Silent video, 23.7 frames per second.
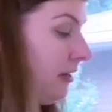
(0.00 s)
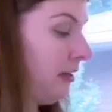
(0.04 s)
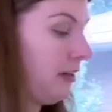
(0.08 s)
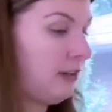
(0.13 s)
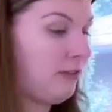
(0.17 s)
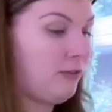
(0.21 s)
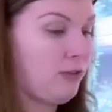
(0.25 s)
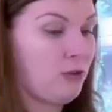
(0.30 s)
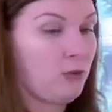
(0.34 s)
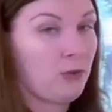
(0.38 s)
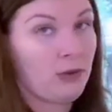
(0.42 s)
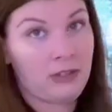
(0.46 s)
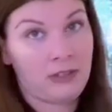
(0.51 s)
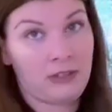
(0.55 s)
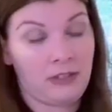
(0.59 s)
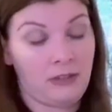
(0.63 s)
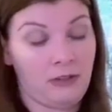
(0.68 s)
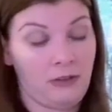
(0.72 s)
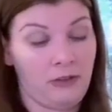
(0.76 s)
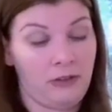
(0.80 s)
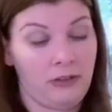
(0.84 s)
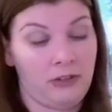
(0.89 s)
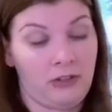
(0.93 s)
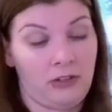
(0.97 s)
And if you want to,
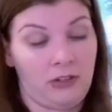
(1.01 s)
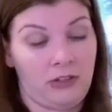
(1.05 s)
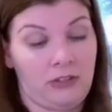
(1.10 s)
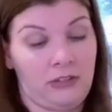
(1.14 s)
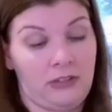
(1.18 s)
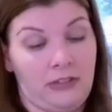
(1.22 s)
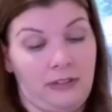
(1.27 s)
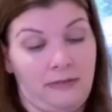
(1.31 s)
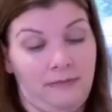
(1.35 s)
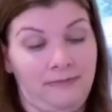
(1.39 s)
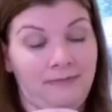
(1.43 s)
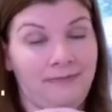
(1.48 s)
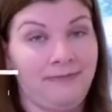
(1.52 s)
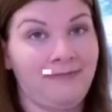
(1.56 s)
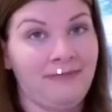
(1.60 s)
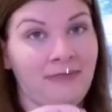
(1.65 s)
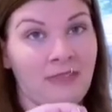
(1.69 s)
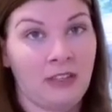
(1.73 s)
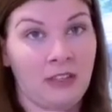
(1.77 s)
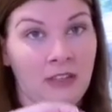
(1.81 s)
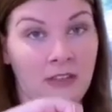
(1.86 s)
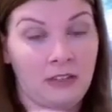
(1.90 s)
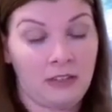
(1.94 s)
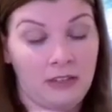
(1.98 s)
you can just
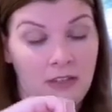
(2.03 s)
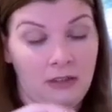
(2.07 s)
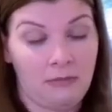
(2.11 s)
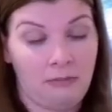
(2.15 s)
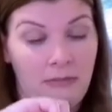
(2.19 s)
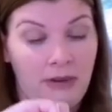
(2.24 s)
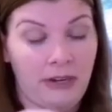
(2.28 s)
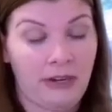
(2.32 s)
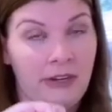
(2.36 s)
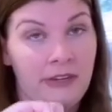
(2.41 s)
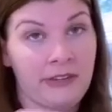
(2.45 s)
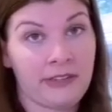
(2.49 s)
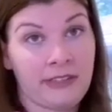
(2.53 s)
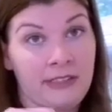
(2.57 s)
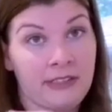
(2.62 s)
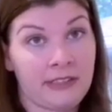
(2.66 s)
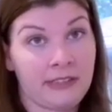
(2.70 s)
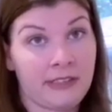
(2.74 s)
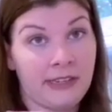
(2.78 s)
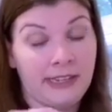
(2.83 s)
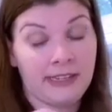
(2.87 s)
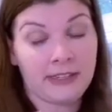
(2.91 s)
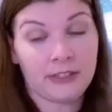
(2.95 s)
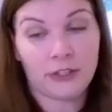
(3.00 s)
marry
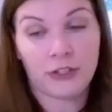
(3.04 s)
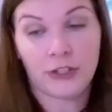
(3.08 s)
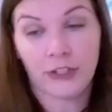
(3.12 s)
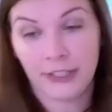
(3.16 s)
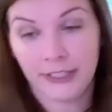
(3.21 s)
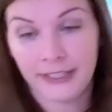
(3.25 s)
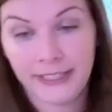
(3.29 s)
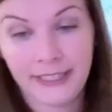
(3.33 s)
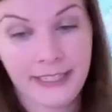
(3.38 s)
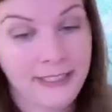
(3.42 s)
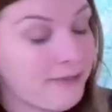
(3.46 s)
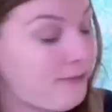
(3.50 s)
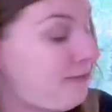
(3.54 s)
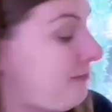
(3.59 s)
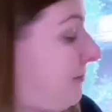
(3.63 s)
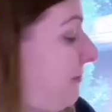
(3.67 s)
these guys early